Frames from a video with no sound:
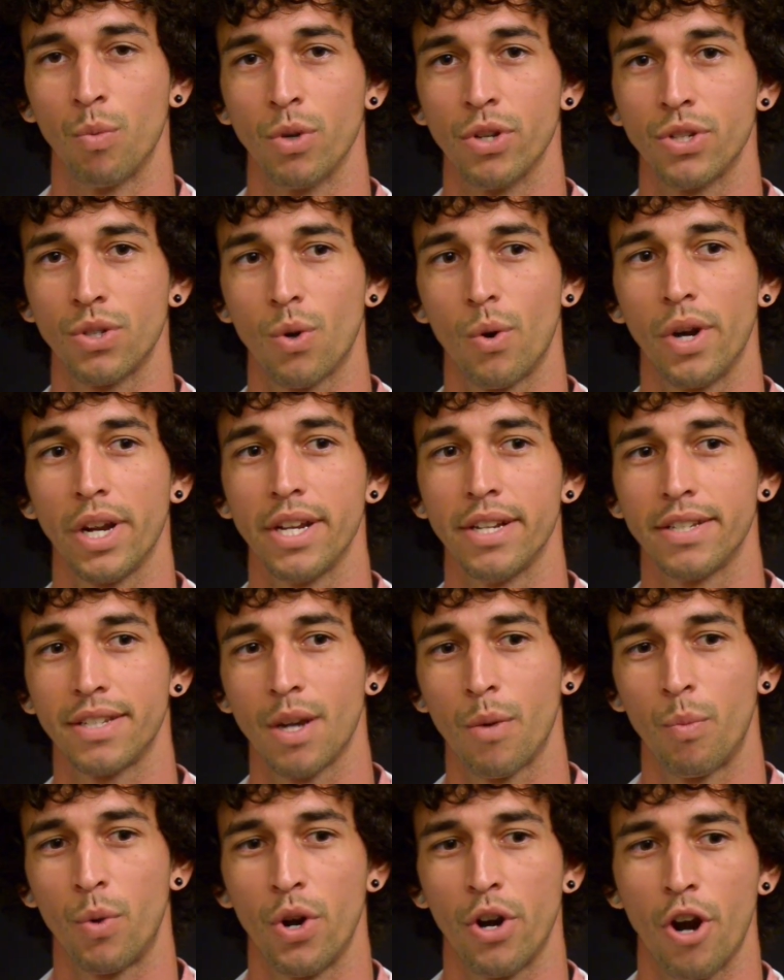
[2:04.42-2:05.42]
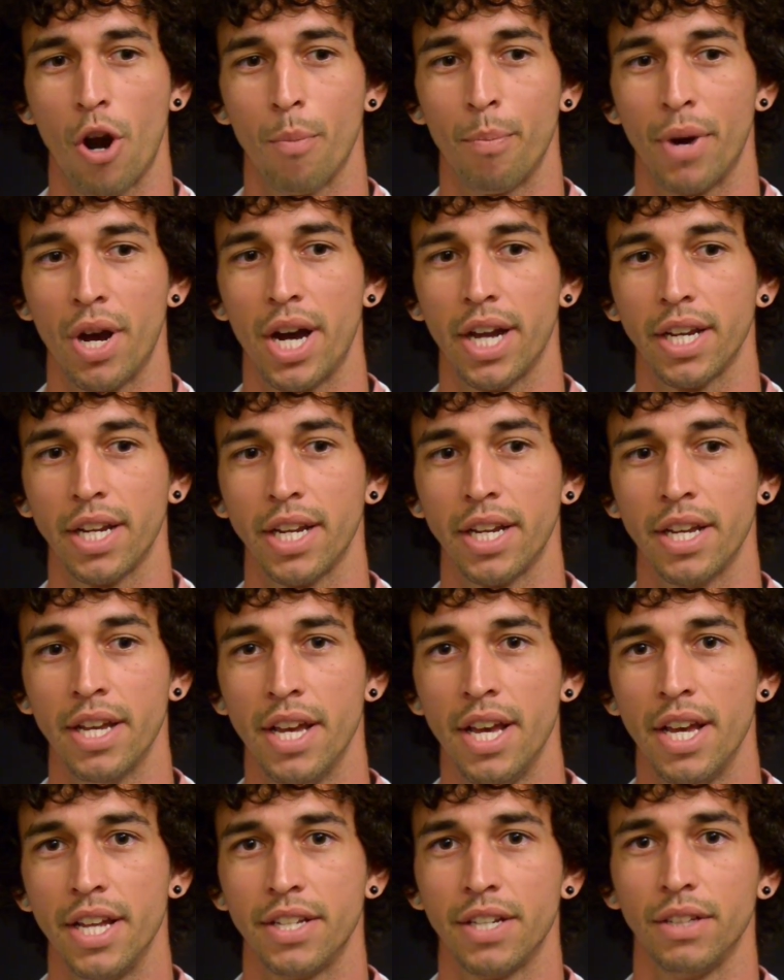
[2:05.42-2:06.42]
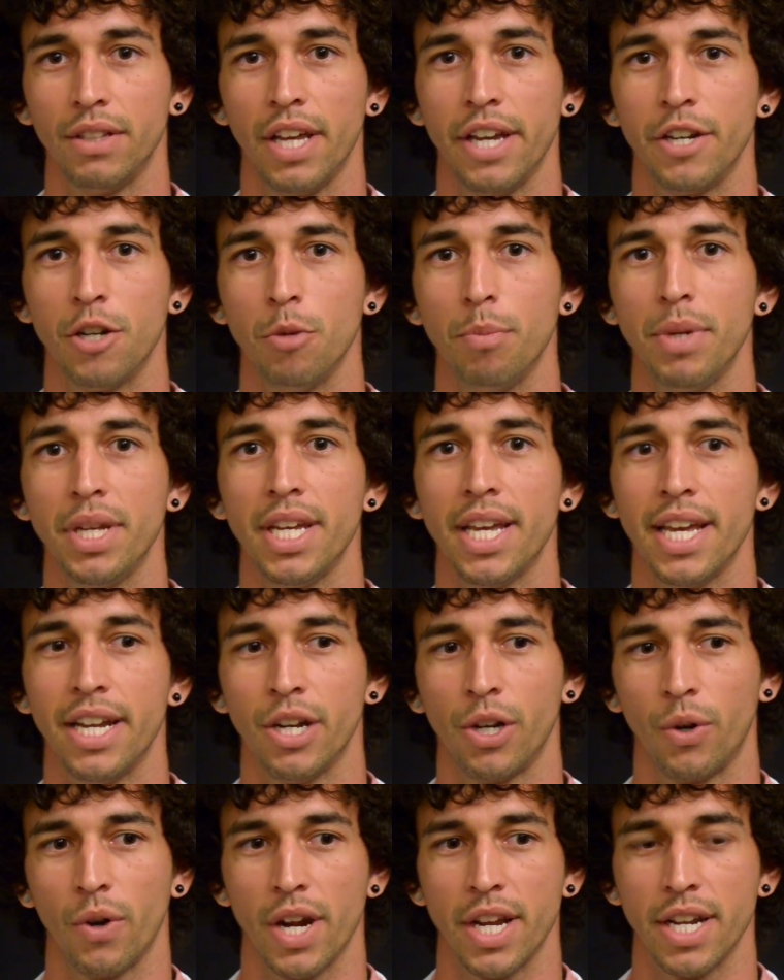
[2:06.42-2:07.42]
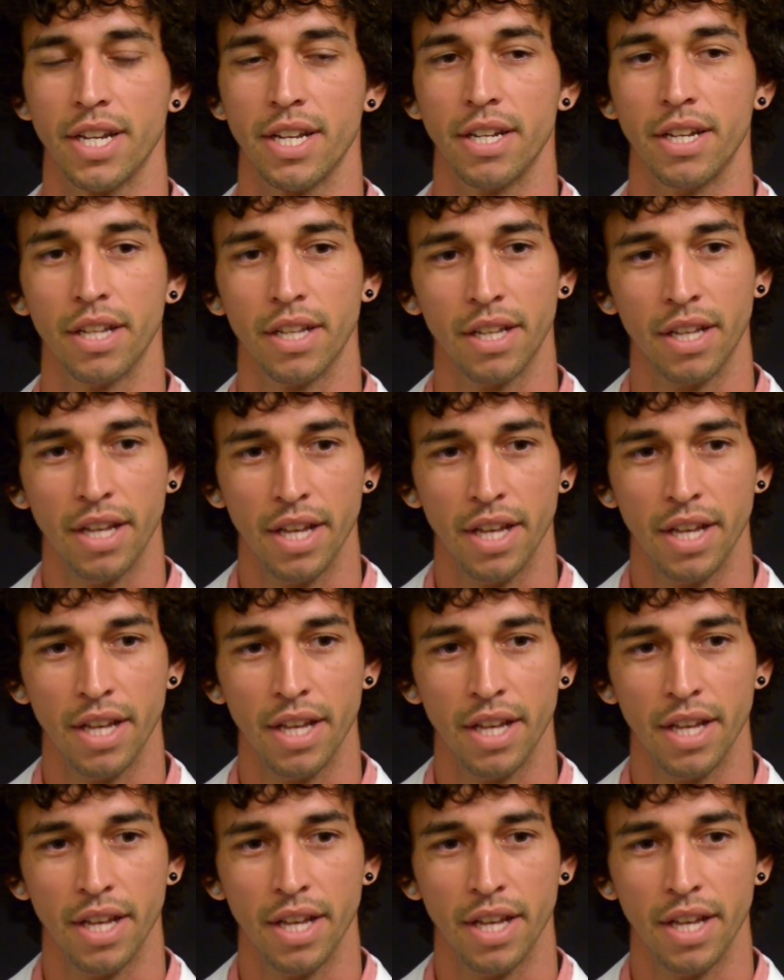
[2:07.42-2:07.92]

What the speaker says: we're storing it somewhere in our body to later be integrated.